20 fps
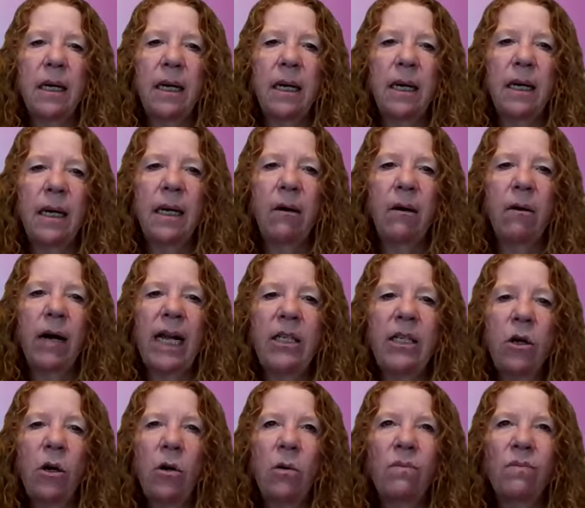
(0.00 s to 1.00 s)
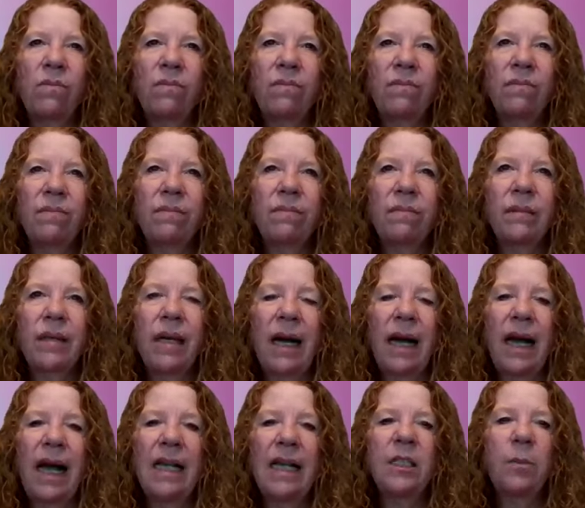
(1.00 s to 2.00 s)
or I don't
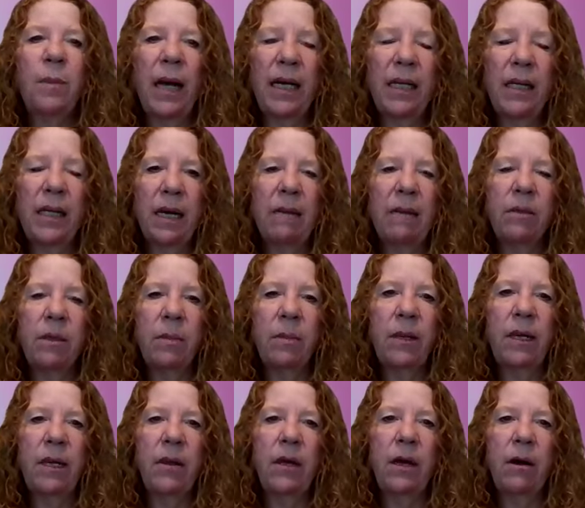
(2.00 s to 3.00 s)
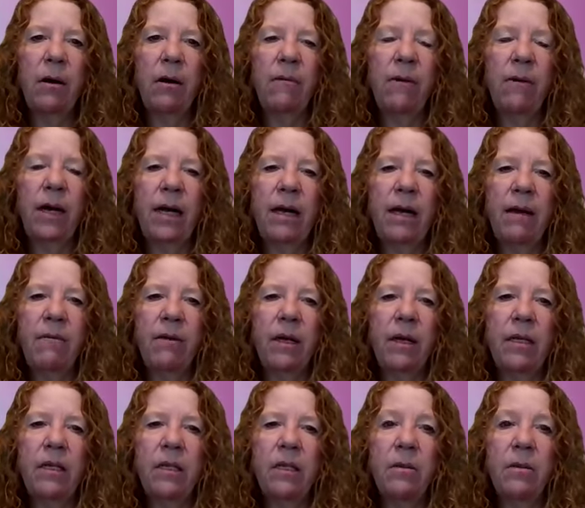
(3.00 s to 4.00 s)
I expect them to be there
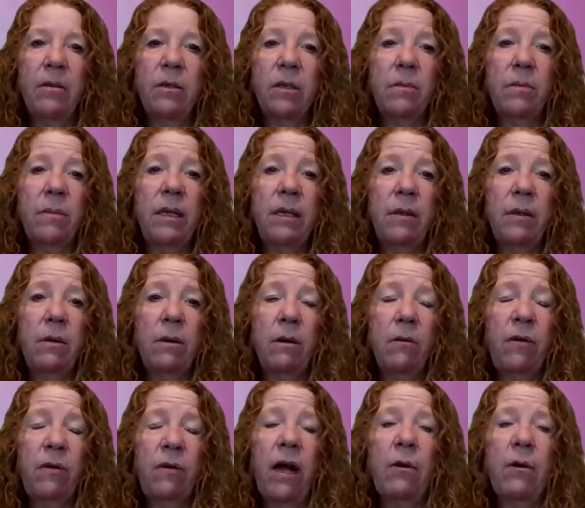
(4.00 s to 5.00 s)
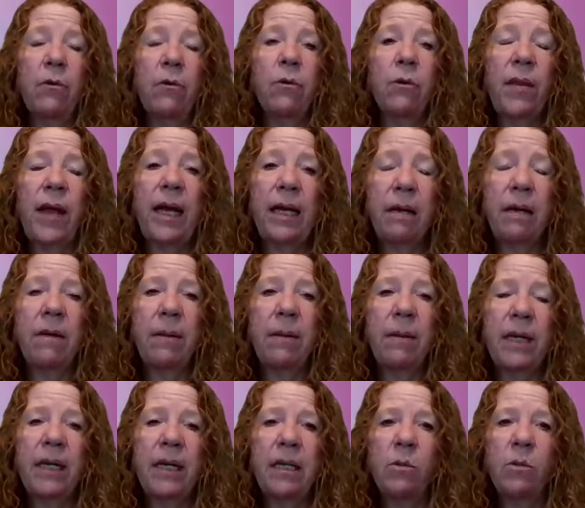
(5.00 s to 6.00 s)
if to meet or follow through on that
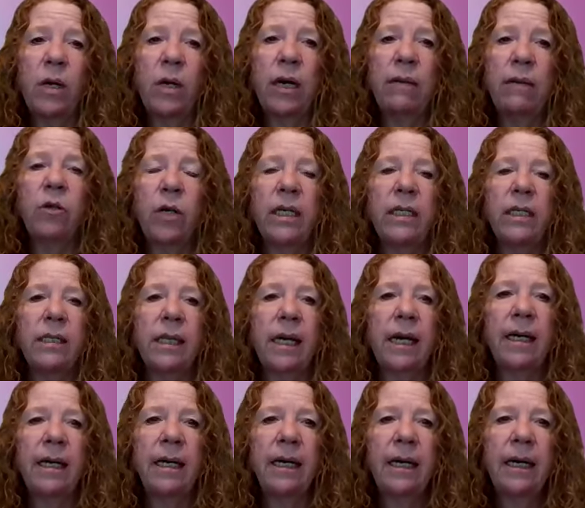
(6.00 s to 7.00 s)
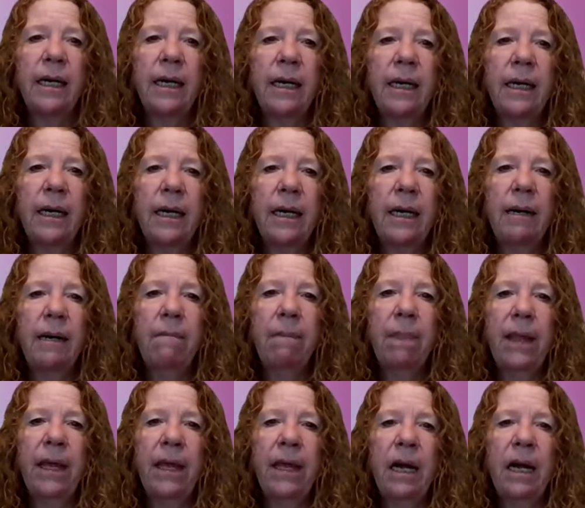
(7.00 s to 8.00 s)
commitment is what I'm trying to say.
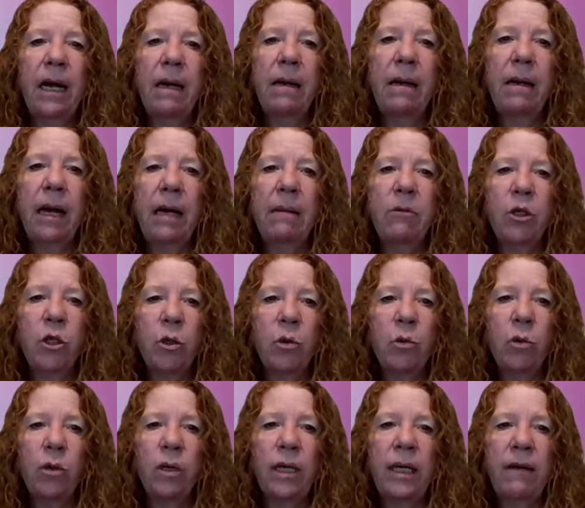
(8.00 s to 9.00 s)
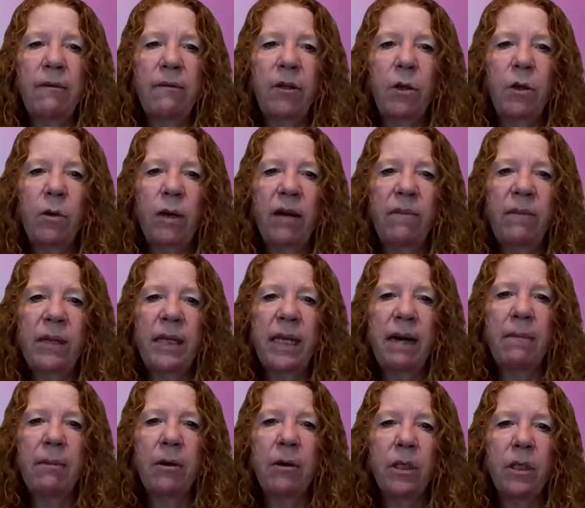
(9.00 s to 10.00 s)
And I'm sure if you have been
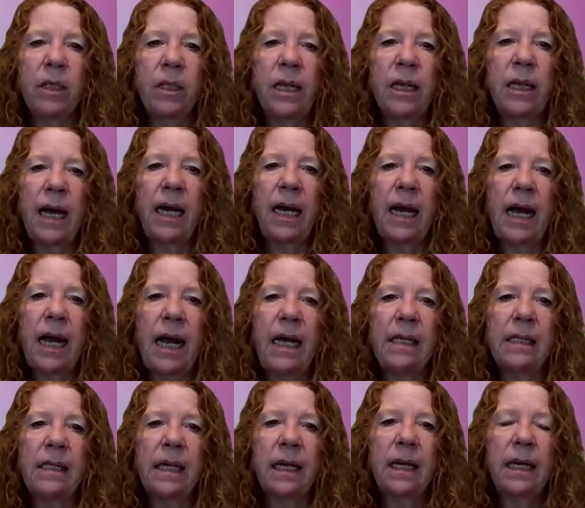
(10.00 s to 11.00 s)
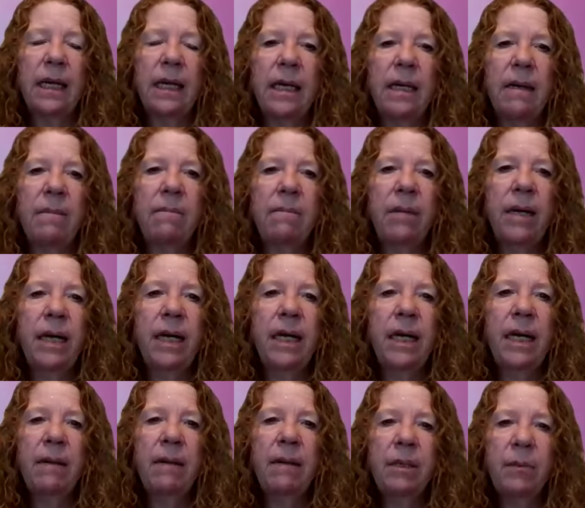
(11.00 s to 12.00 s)
that person that has
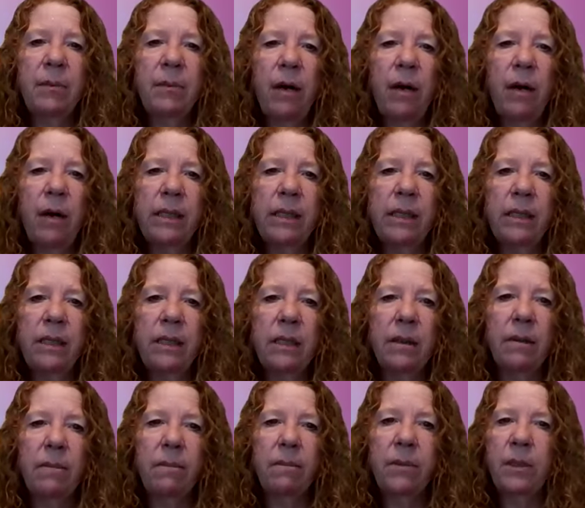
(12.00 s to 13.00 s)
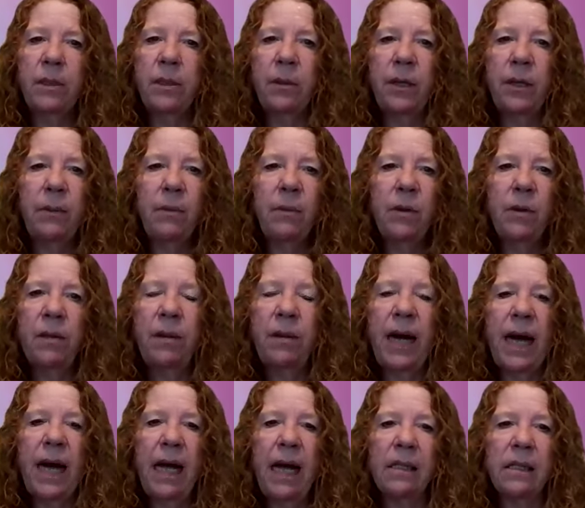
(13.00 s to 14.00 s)
made empty promises to people in the
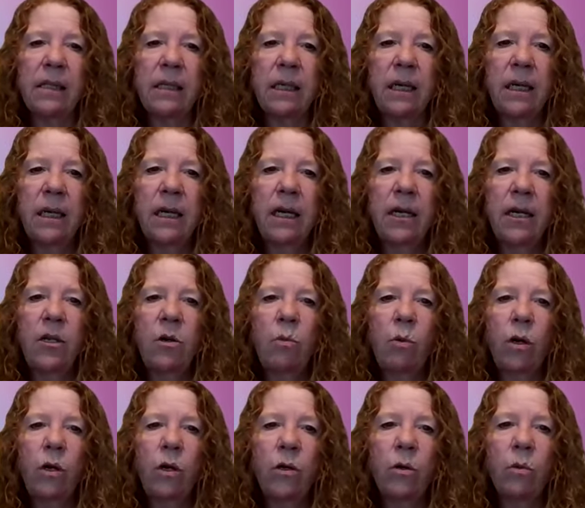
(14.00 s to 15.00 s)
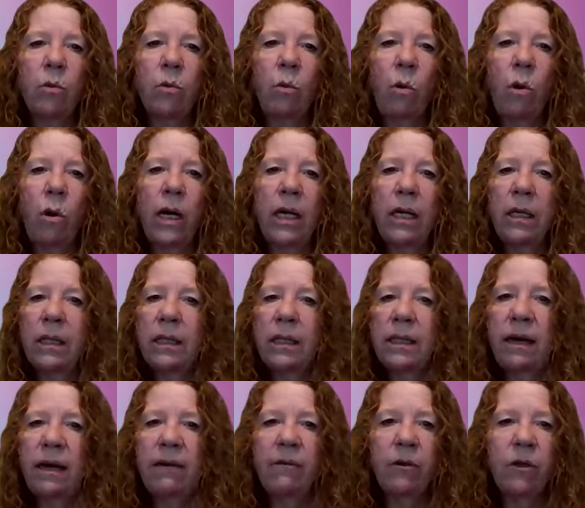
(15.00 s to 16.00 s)
past and you wonder what
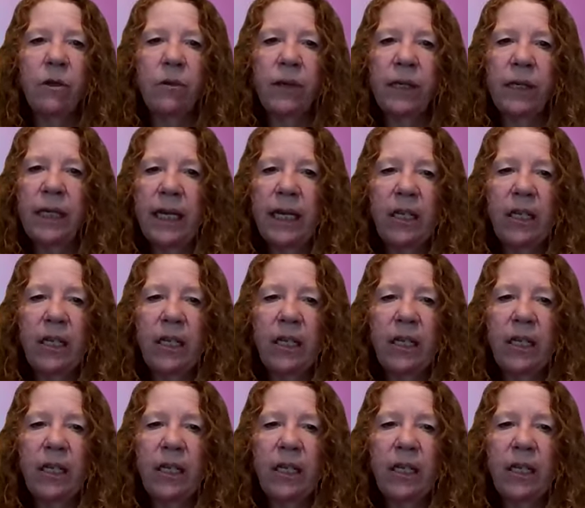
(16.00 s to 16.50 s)
severed the